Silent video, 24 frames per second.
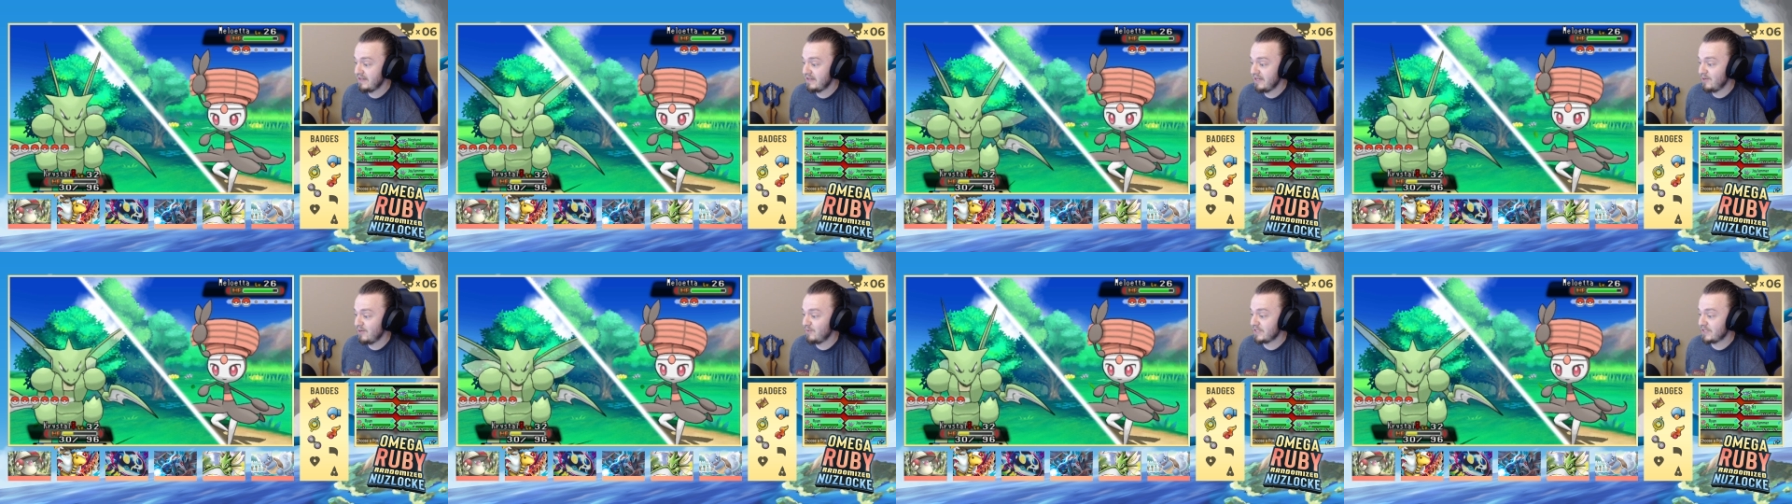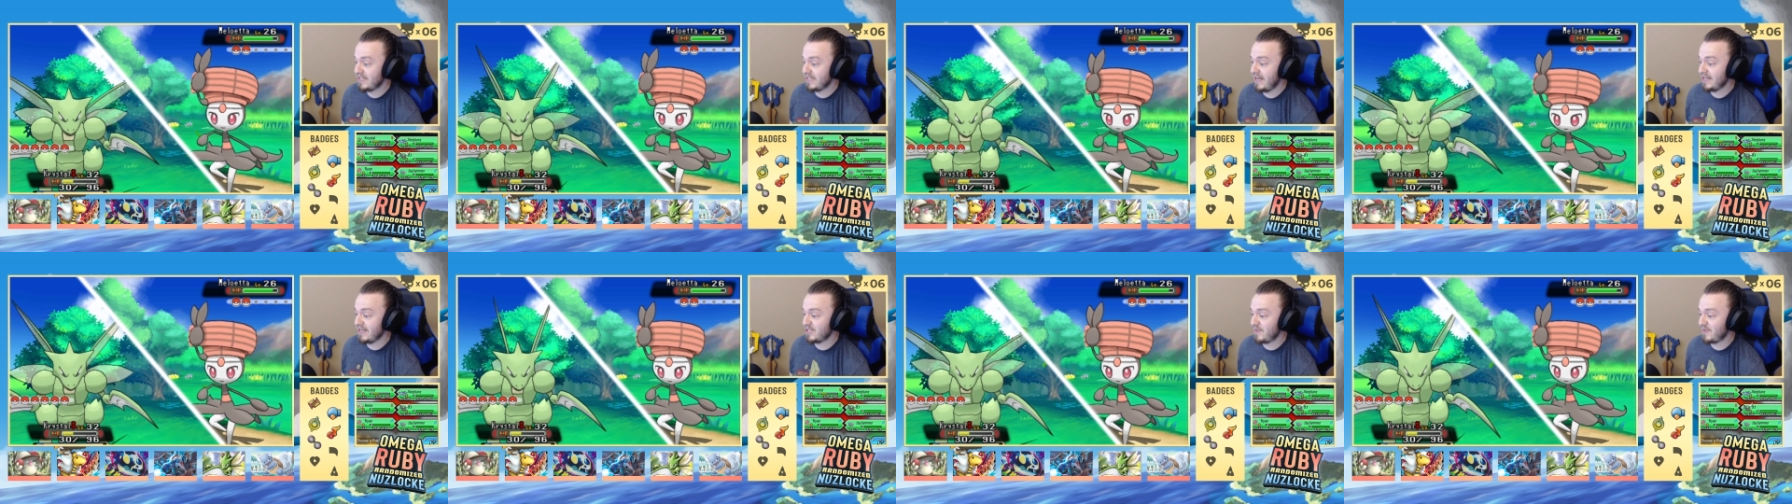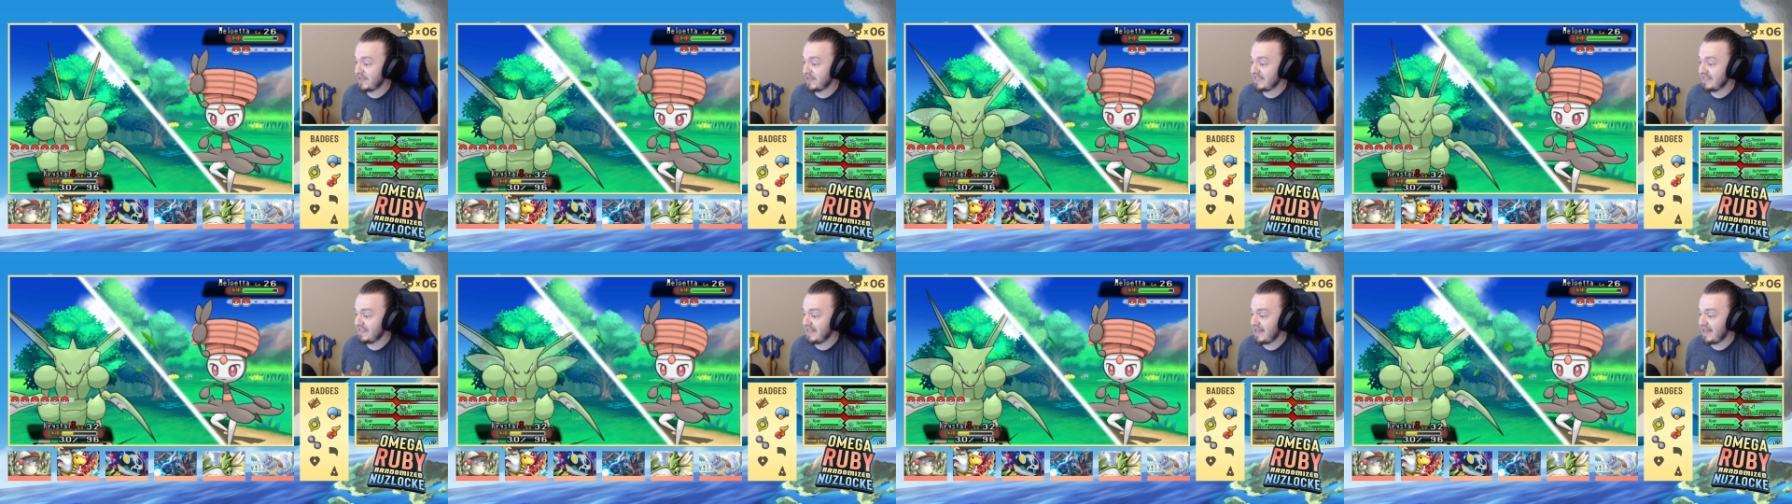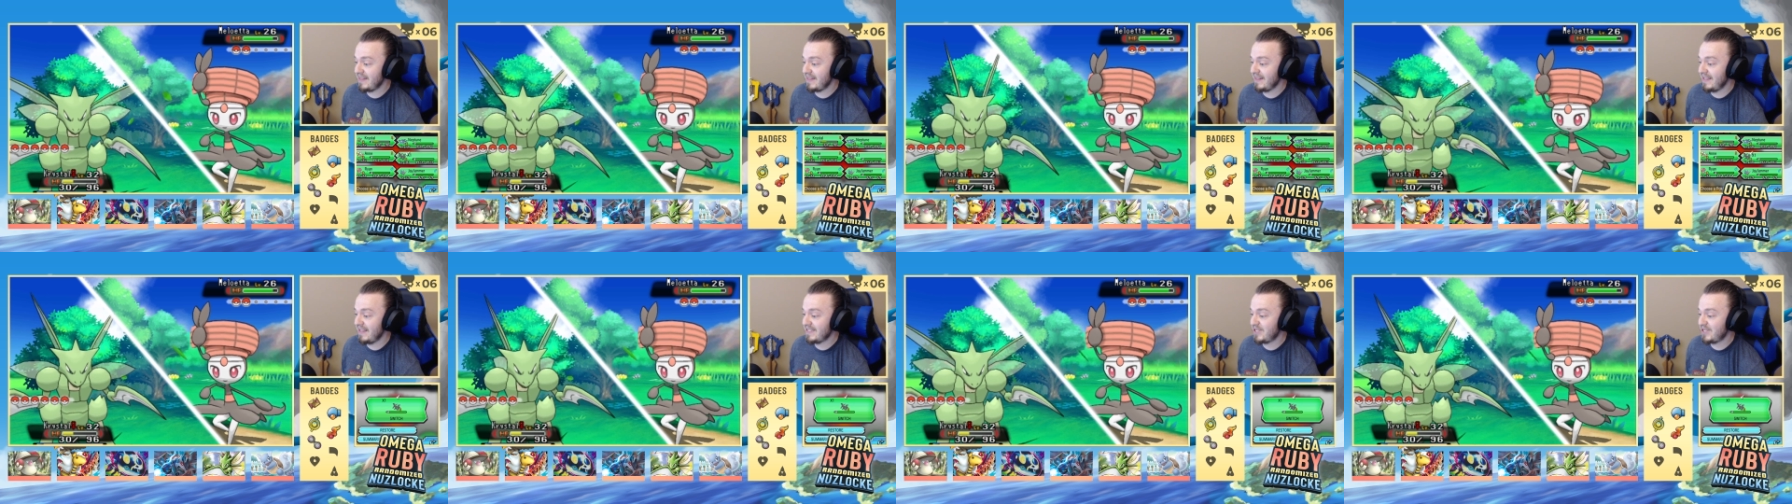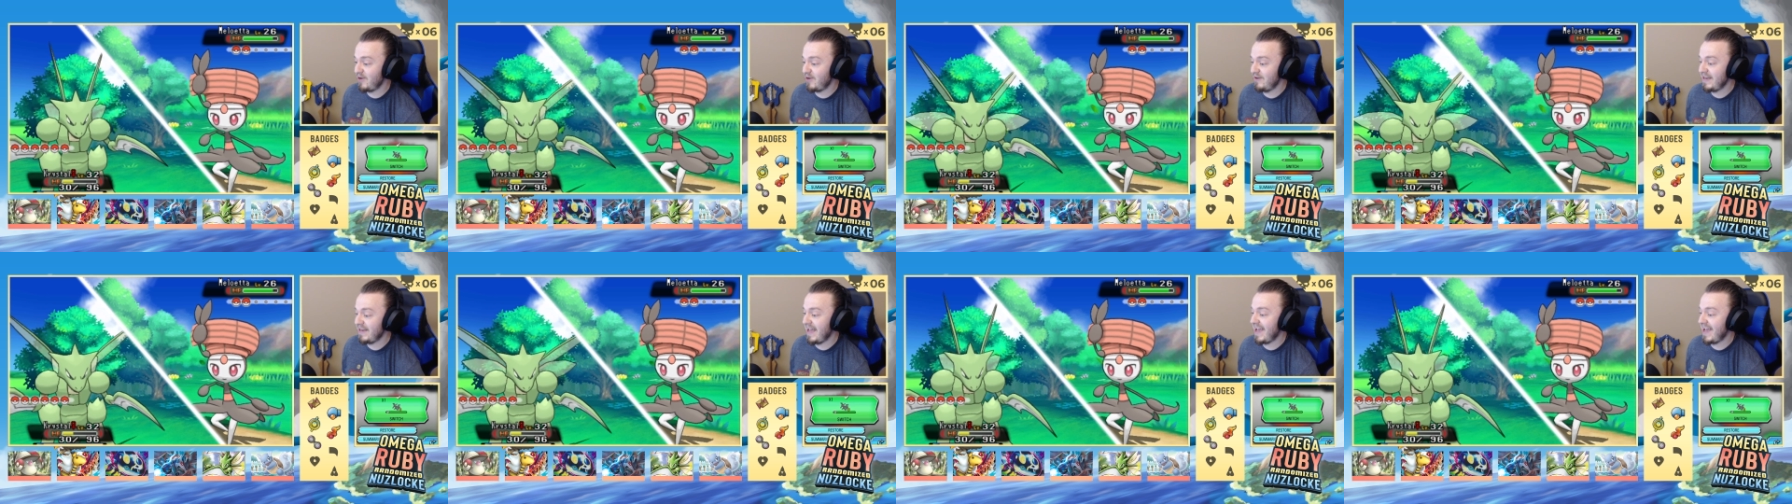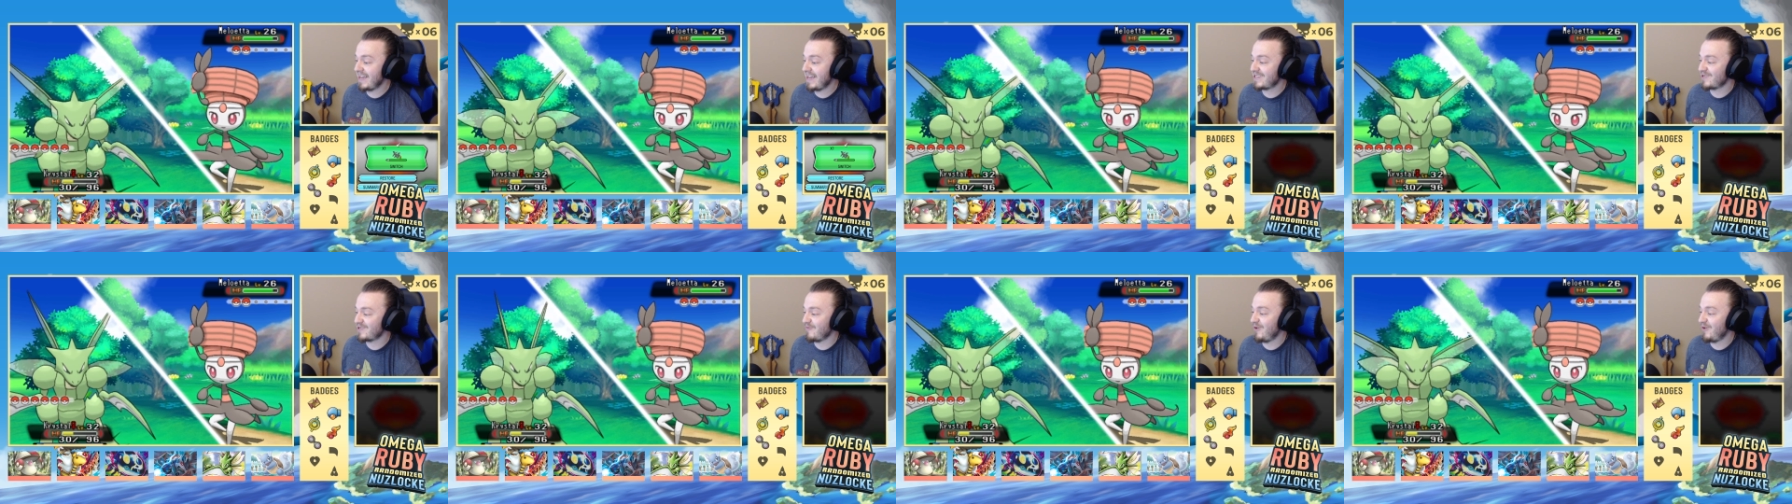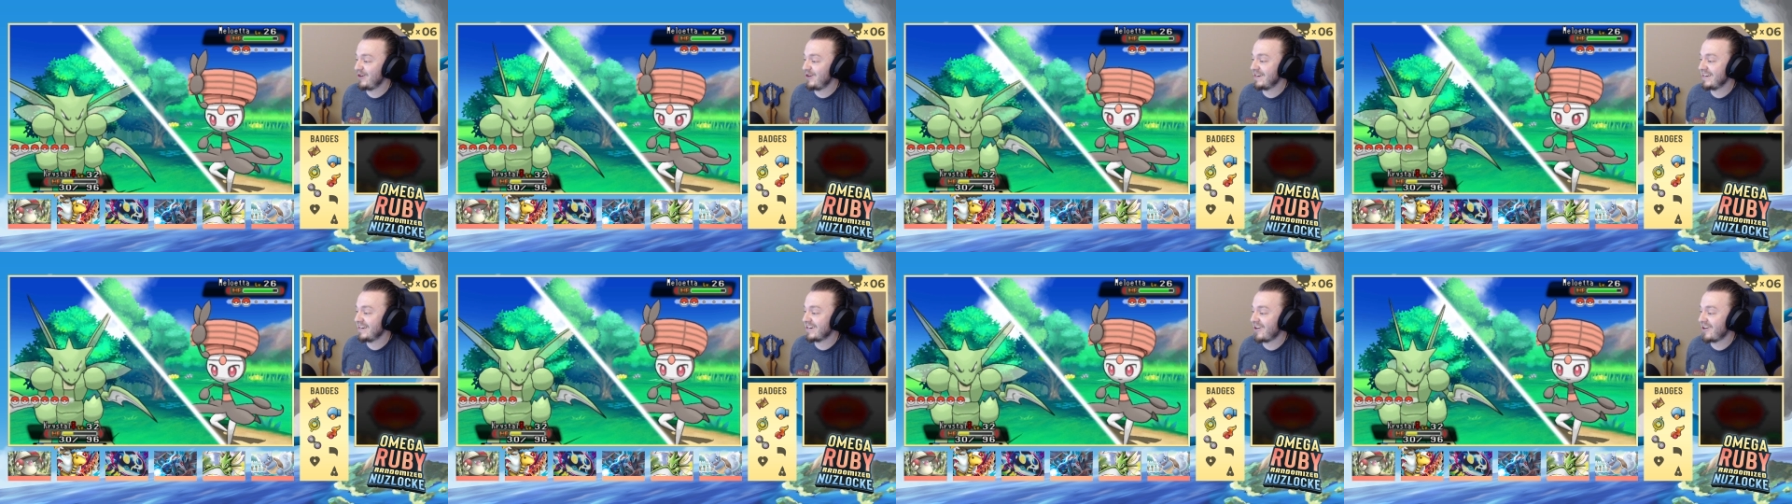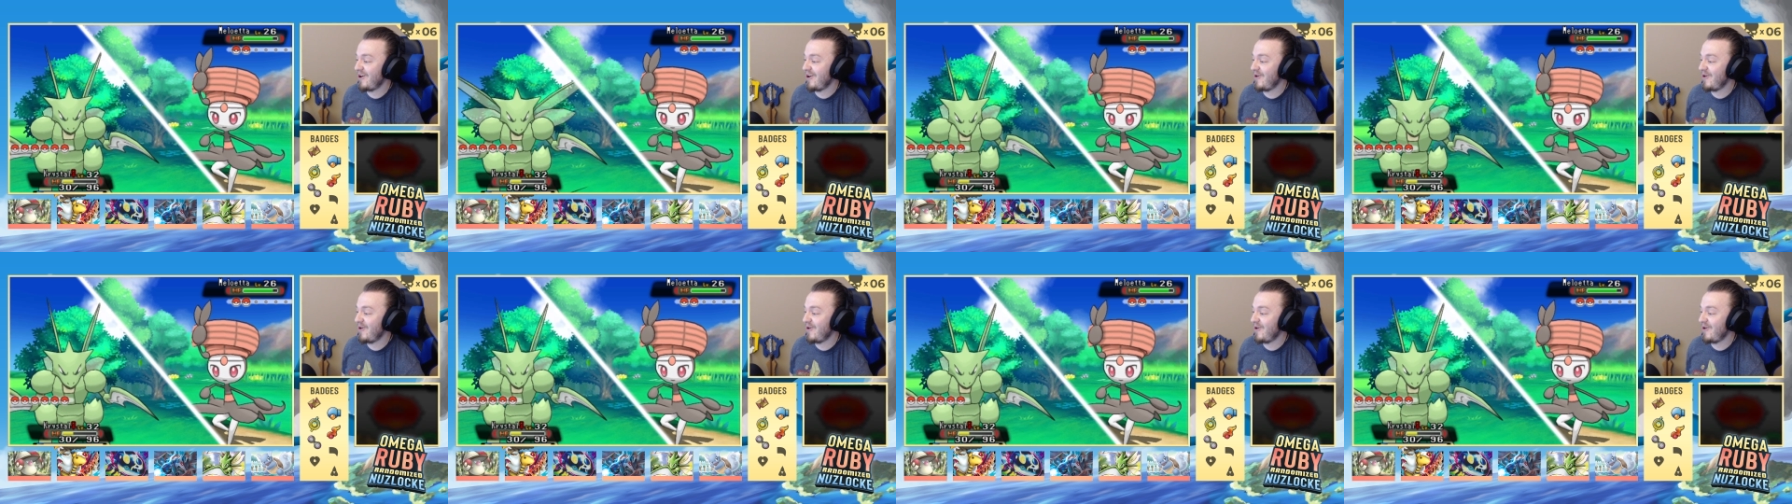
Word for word: was not expecting that. Let's go into X1 here.